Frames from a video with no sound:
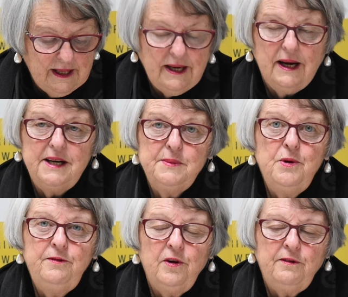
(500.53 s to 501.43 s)
let's
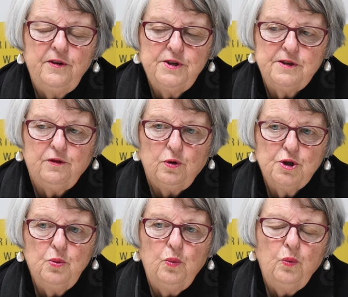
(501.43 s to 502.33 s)
move on first of all
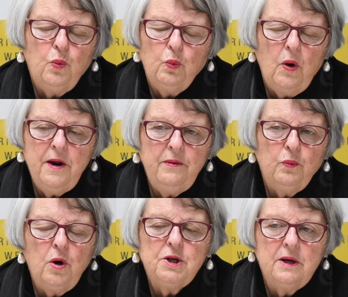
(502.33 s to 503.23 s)
to
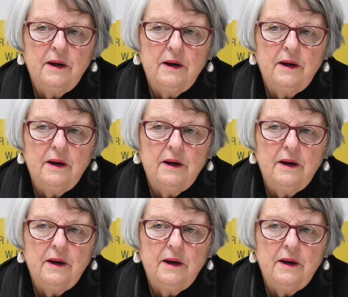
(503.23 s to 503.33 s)
what